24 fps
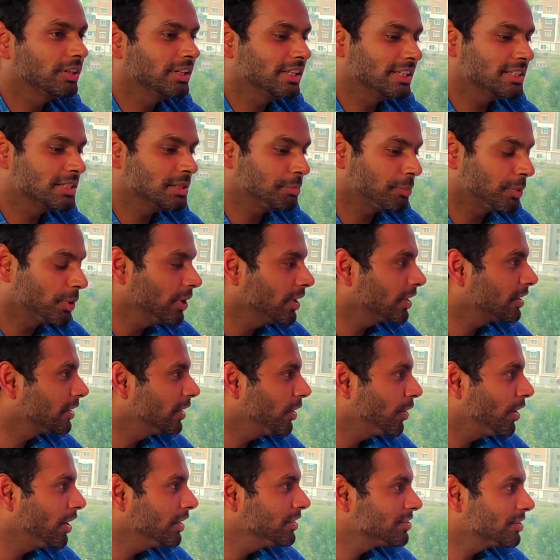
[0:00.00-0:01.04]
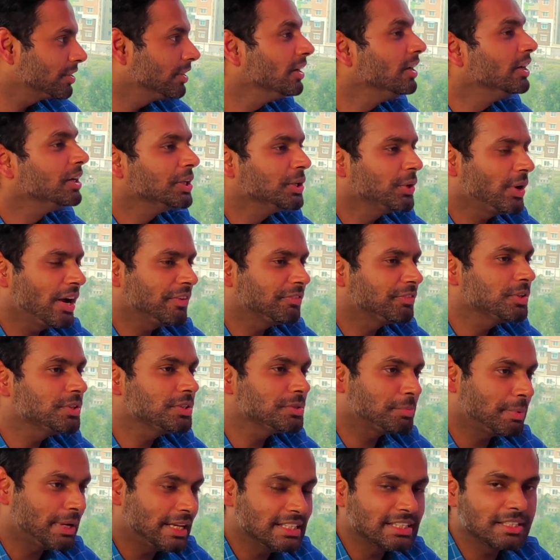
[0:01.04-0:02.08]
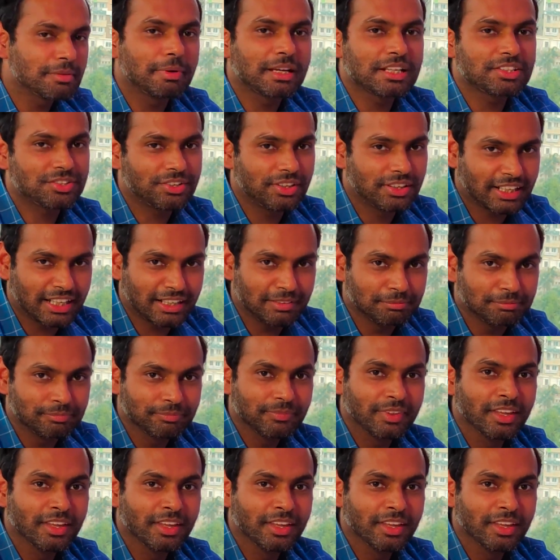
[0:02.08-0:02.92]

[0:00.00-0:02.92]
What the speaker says: there is a product launch, you have to spend some extra time.